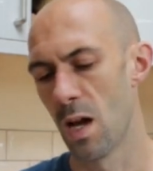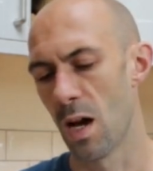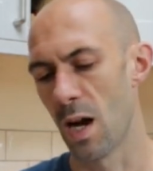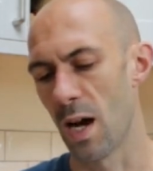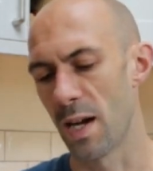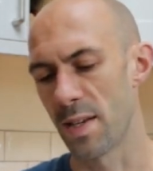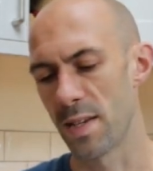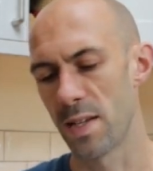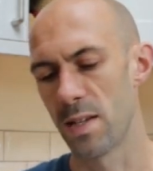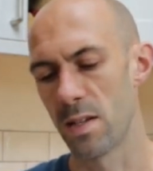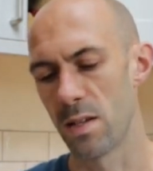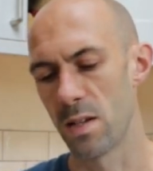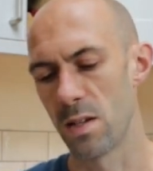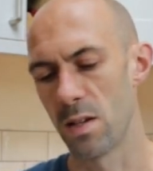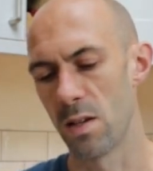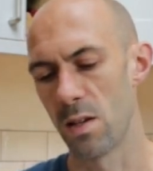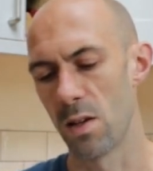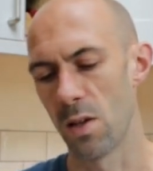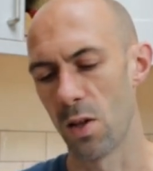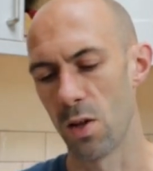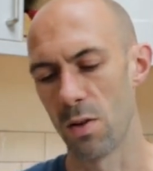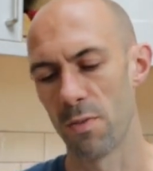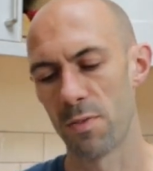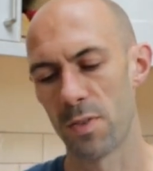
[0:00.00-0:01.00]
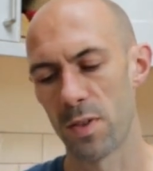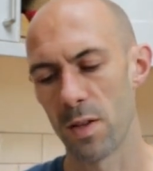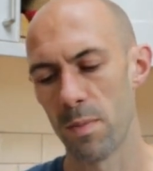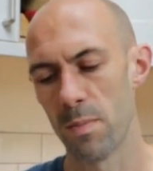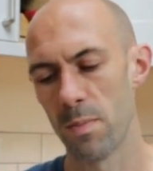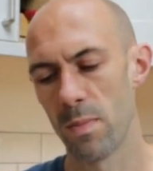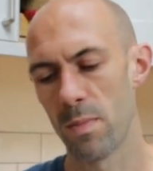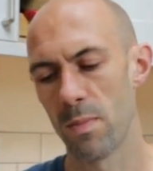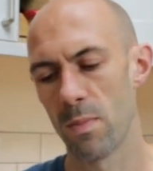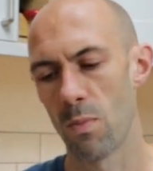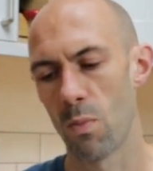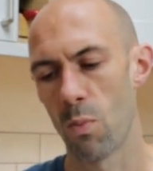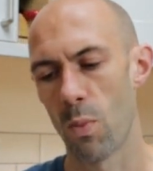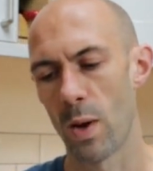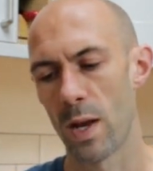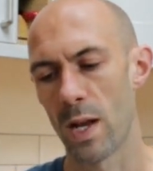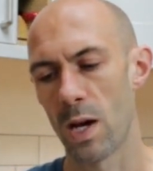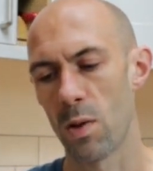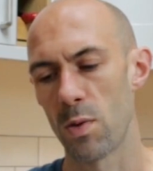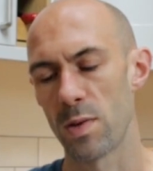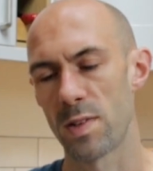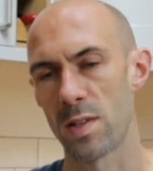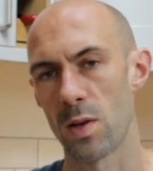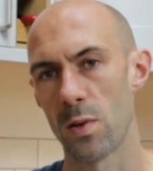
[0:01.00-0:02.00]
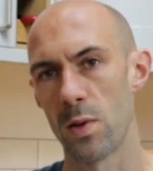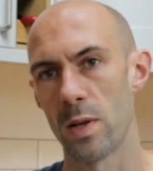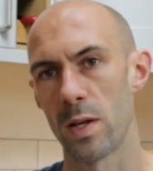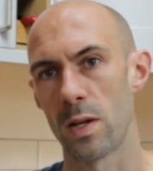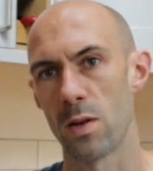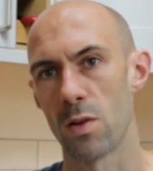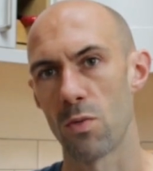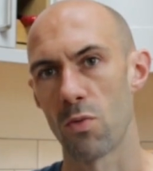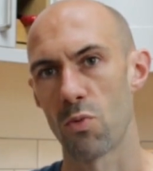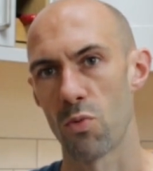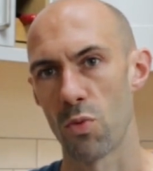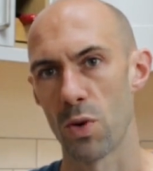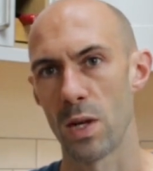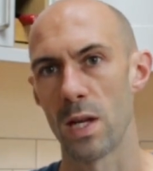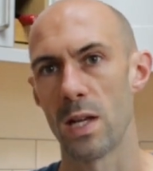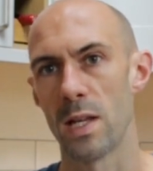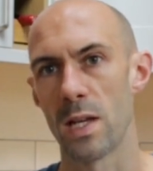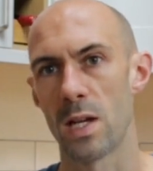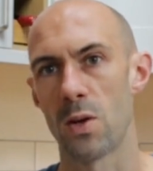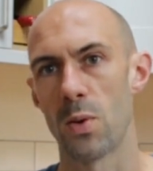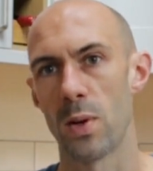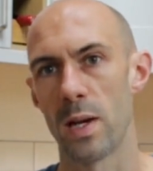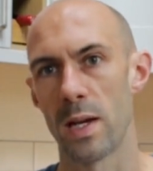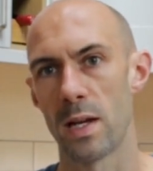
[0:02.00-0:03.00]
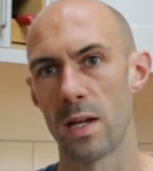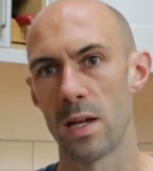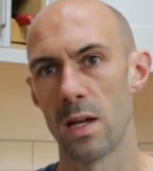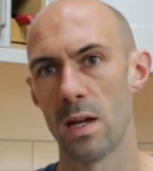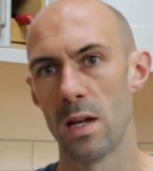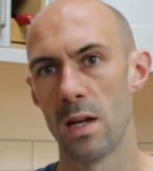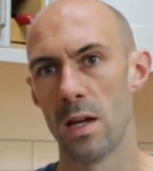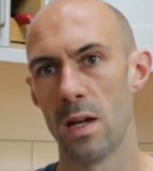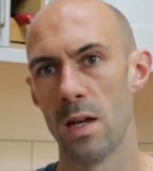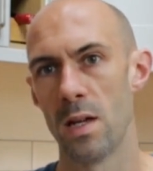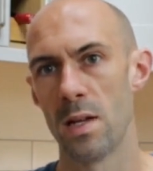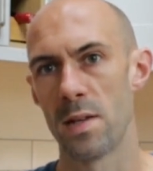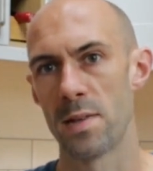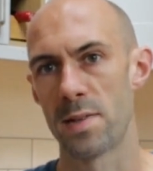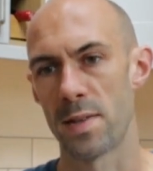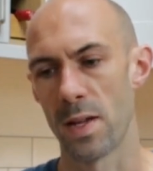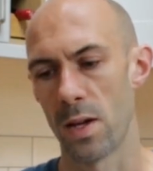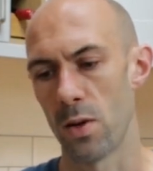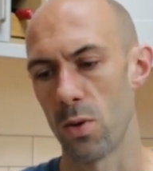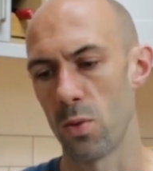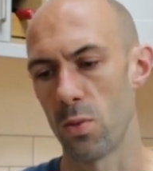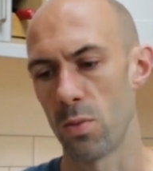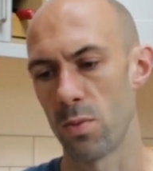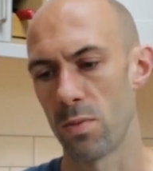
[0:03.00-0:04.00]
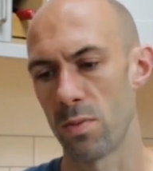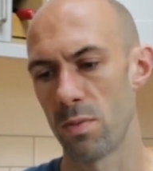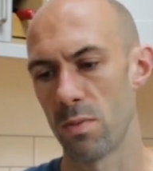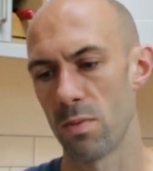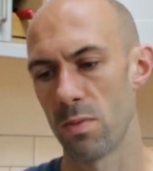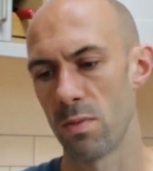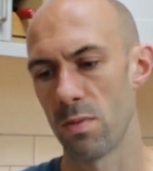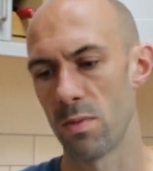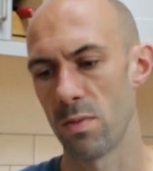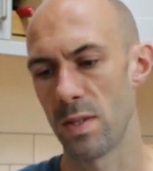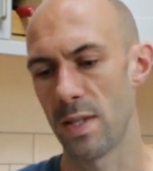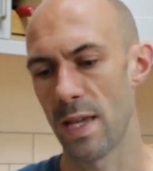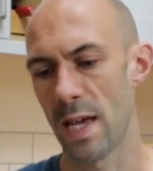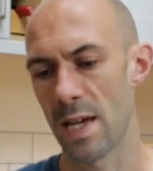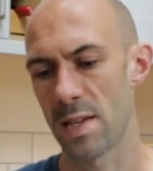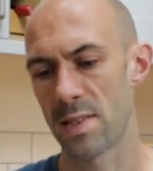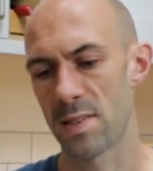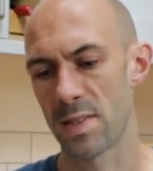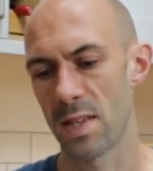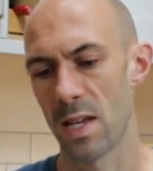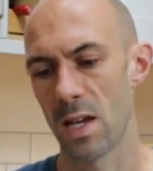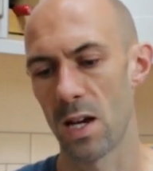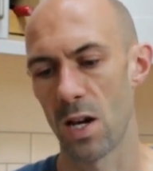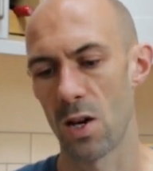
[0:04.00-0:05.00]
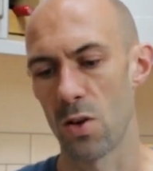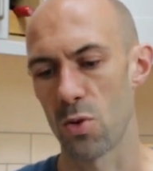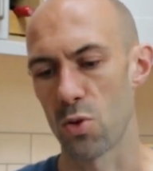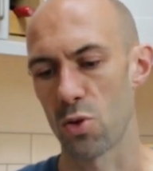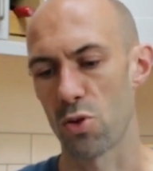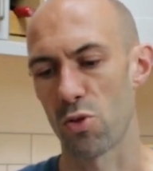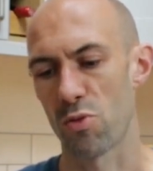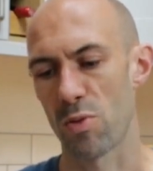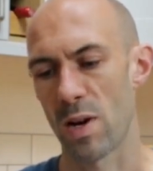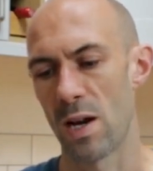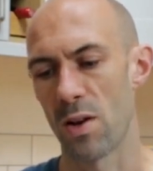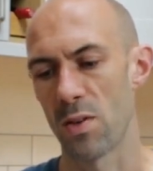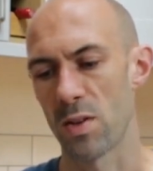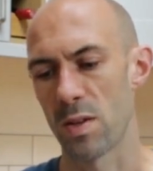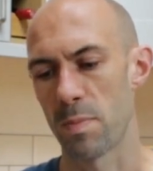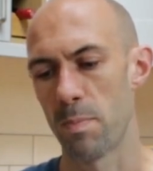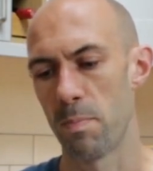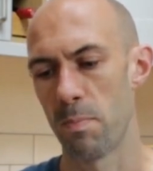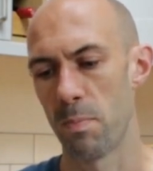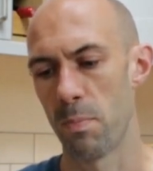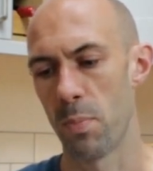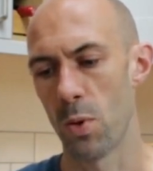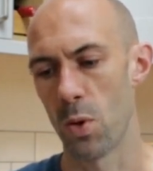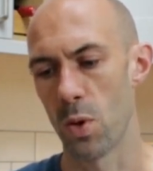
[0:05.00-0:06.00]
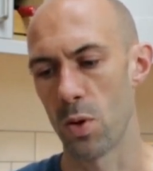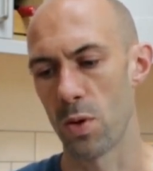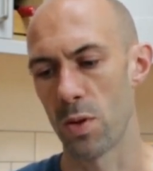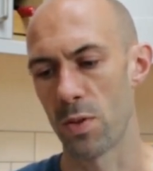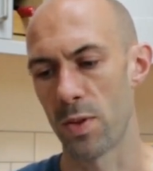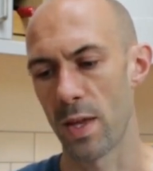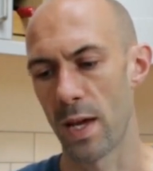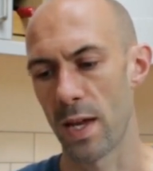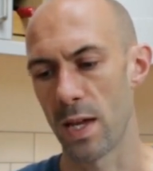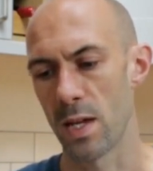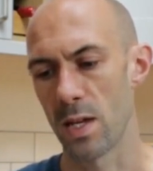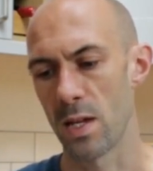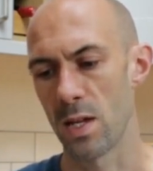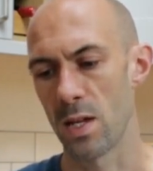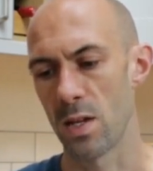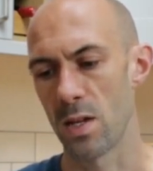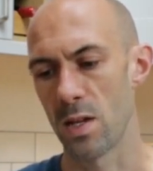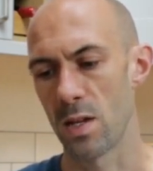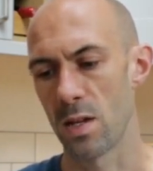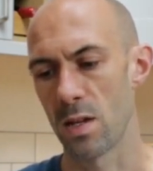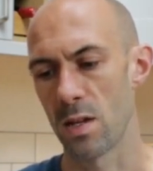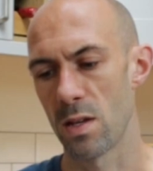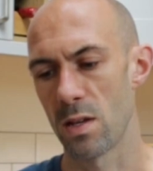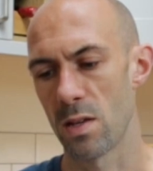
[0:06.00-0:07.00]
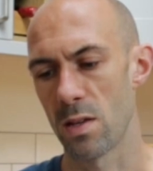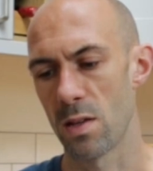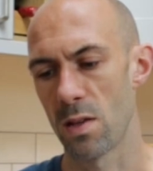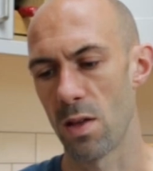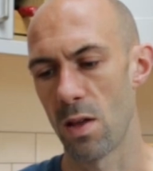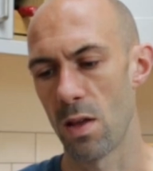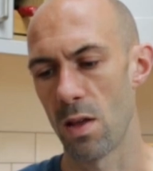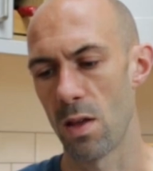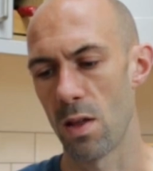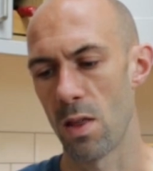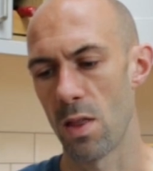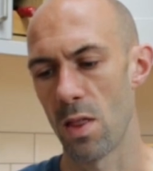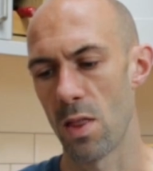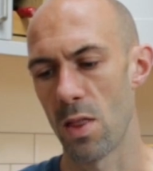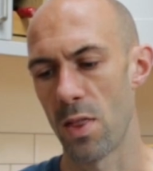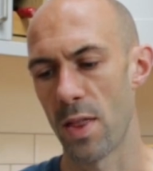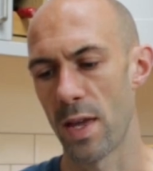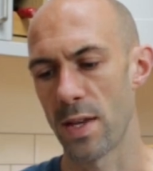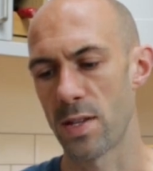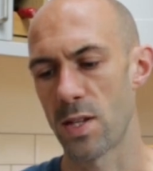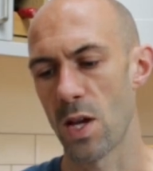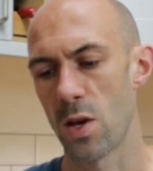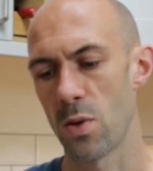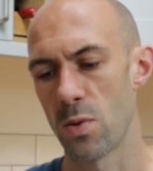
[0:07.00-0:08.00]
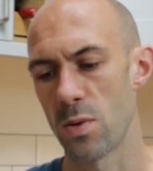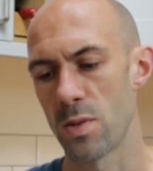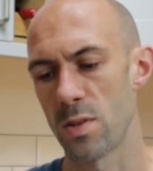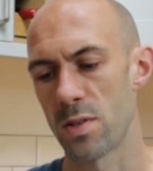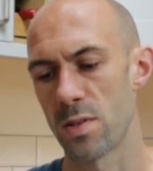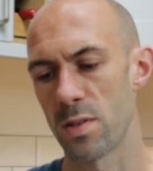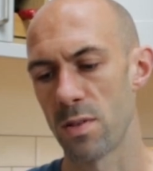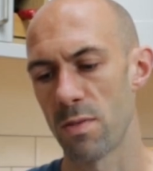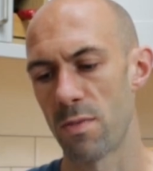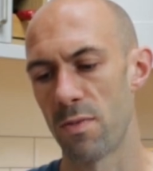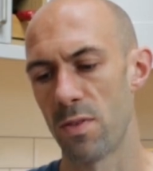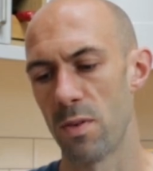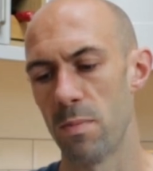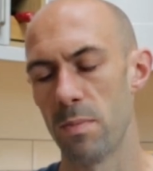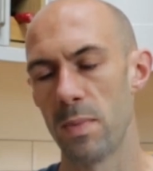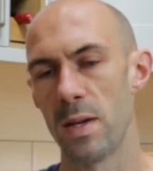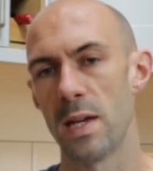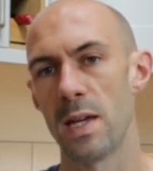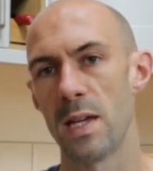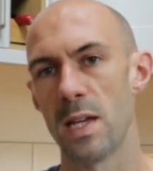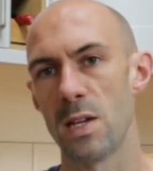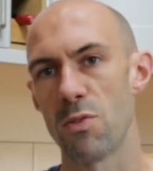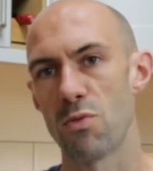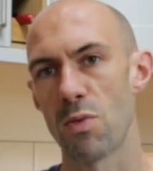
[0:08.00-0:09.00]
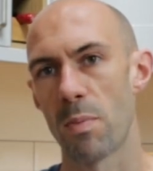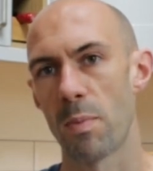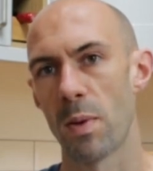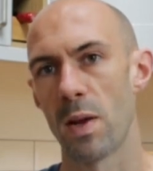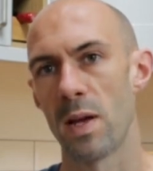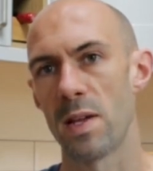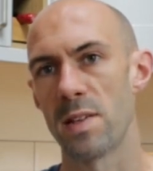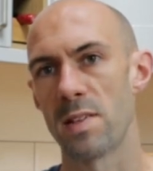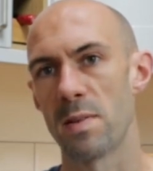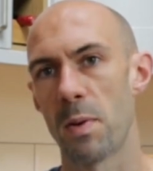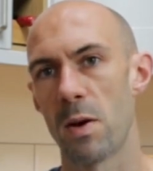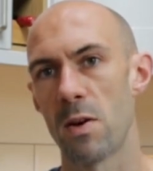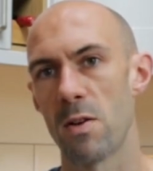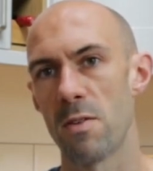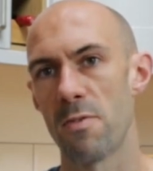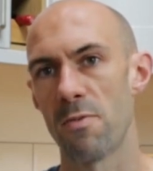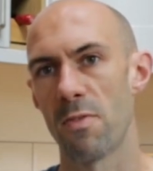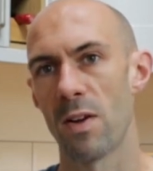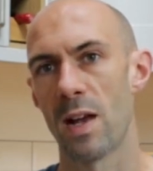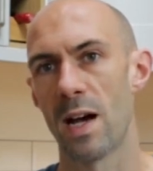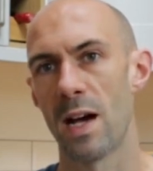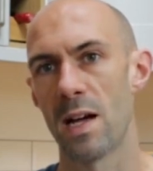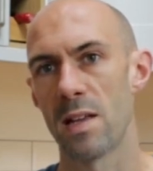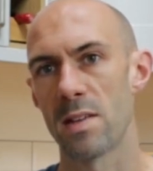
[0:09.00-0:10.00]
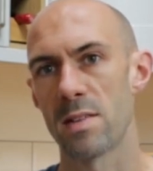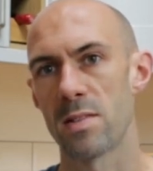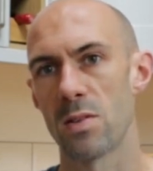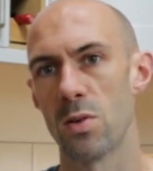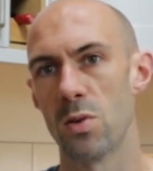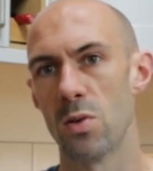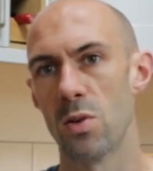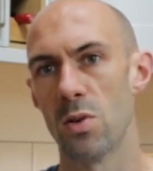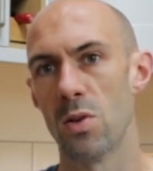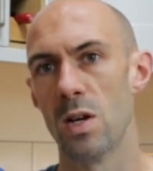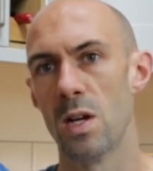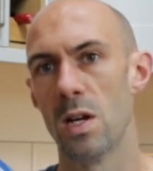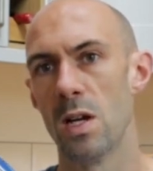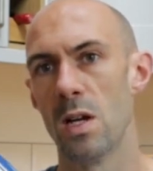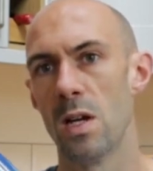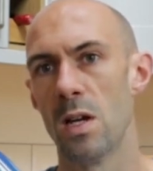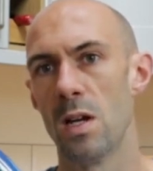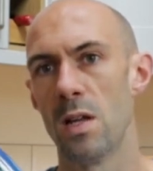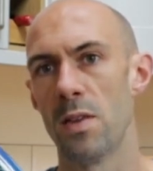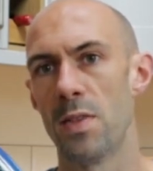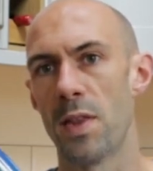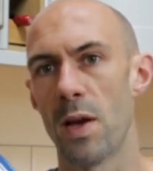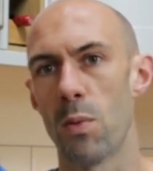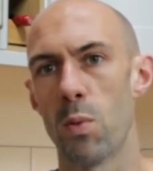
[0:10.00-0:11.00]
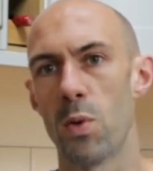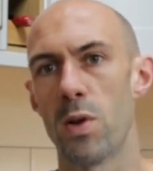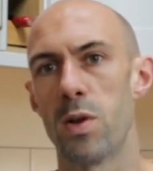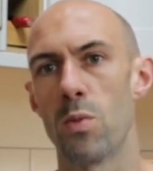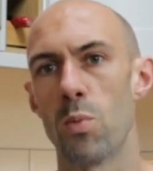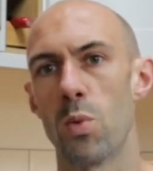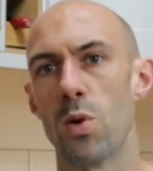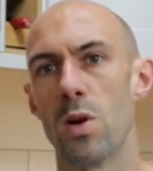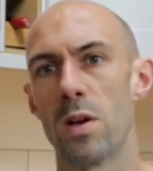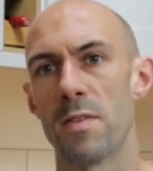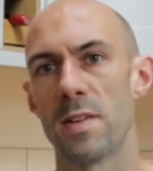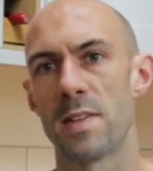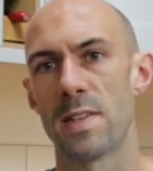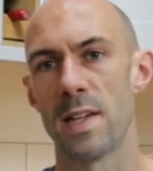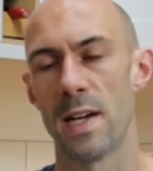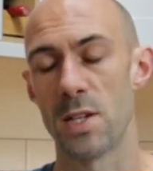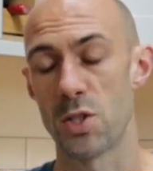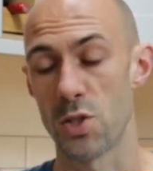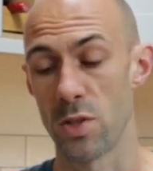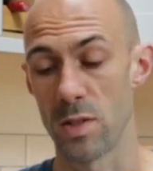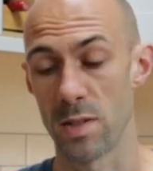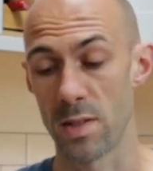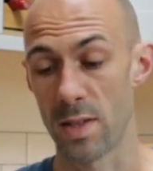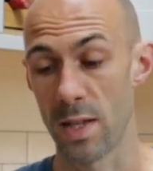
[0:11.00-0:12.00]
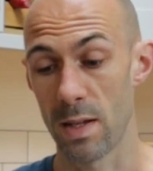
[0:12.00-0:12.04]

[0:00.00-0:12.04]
I didn't love them when I was going really quick. So yes, they are all round, but they don't, for me, replace a pair of flats, or they wouldn't work for sessions.